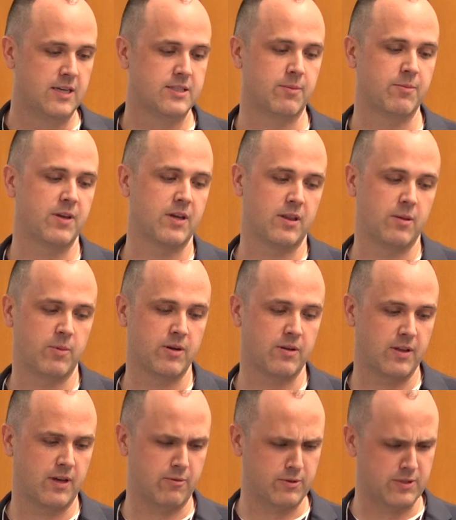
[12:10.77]
something in the middle
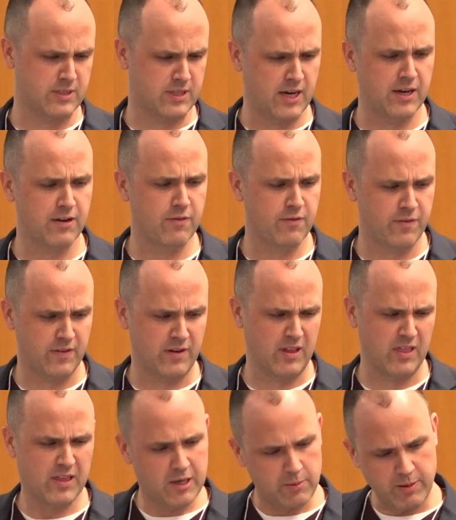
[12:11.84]
that was kind of a
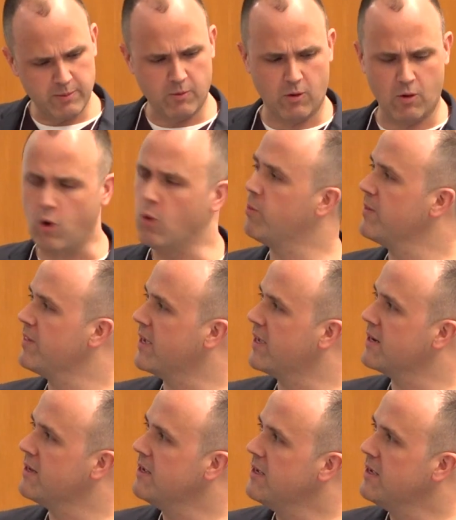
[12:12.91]
little bit more open
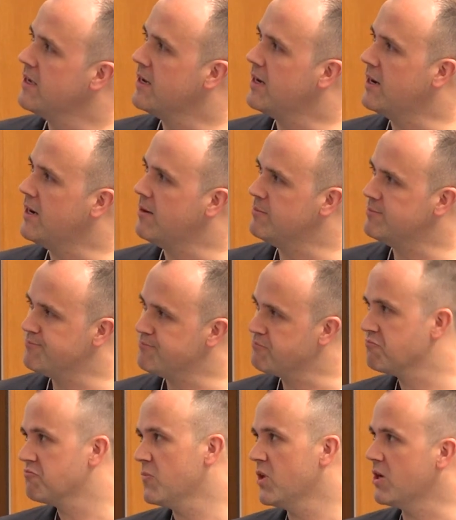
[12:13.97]
that,
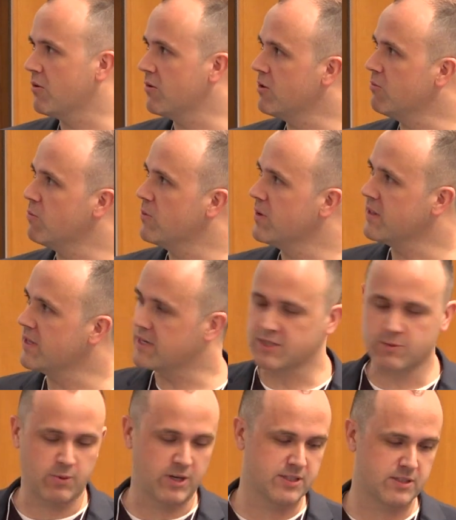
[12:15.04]
you know, you really
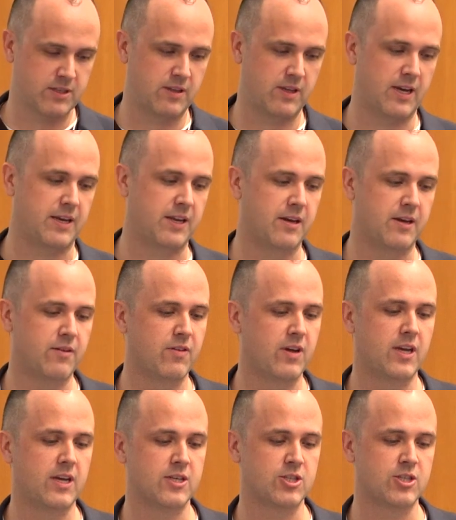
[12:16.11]
expressed the idea of
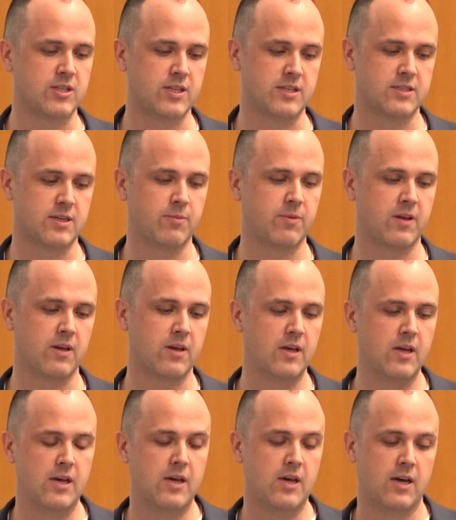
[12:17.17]
a hinge, and then something
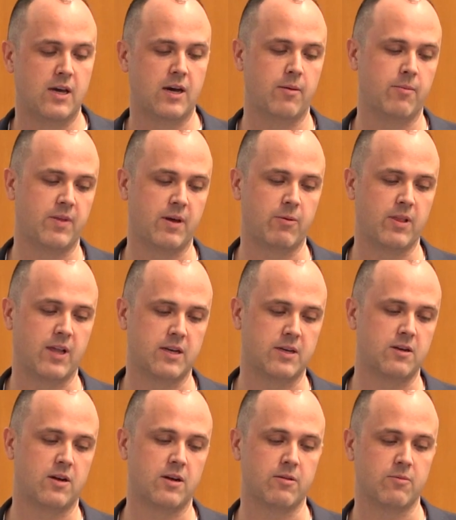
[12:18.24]
that we
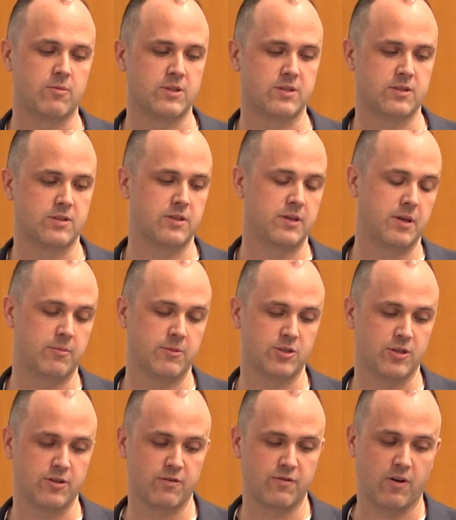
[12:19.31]
landed on was the image
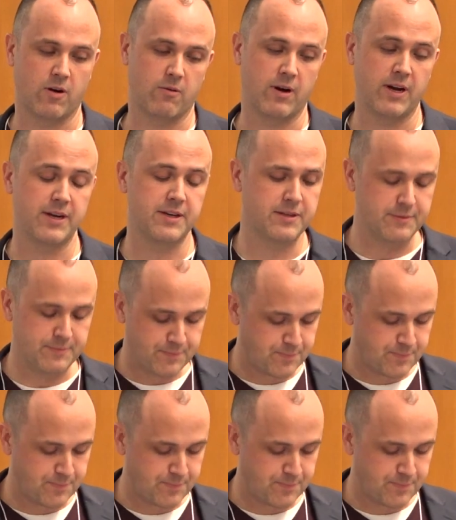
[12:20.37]
on the far right.